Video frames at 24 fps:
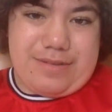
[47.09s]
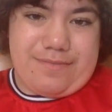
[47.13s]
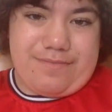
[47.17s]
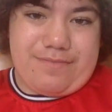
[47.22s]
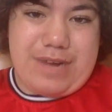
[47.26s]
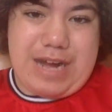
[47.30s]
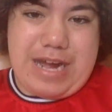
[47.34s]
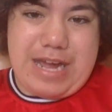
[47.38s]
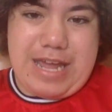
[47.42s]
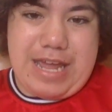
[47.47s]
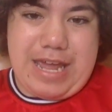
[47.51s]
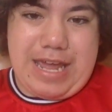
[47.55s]

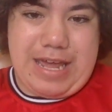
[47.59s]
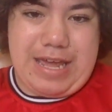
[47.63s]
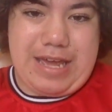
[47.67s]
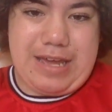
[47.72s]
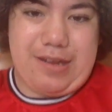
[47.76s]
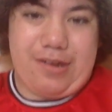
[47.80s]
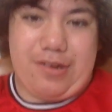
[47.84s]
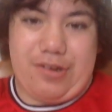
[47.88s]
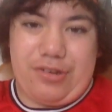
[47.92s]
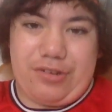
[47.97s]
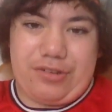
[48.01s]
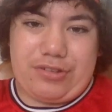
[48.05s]
My
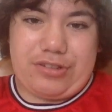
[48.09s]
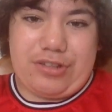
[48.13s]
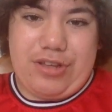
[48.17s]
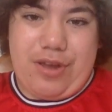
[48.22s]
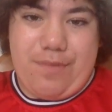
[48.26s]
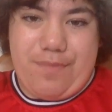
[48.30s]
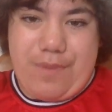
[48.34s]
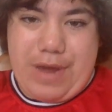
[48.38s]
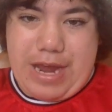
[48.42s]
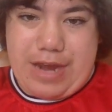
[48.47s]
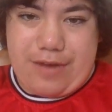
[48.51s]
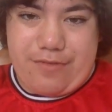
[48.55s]
hair looks
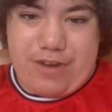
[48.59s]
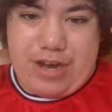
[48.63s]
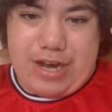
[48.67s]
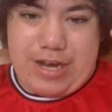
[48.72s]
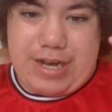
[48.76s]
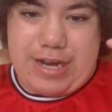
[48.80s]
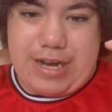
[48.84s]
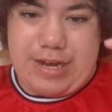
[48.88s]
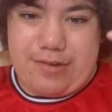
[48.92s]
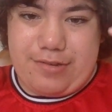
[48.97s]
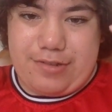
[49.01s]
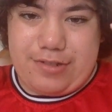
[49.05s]
so bad right
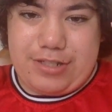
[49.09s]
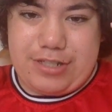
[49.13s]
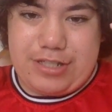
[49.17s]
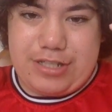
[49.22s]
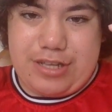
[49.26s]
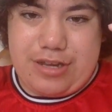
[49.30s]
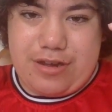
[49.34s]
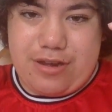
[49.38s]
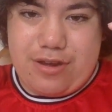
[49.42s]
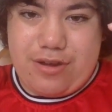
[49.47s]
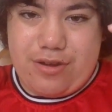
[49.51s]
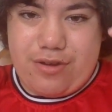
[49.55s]
now,
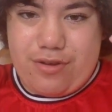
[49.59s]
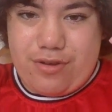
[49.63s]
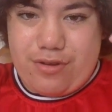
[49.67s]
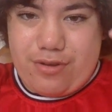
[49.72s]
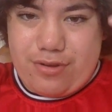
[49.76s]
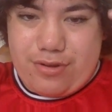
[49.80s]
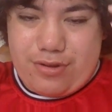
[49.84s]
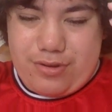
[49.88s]
so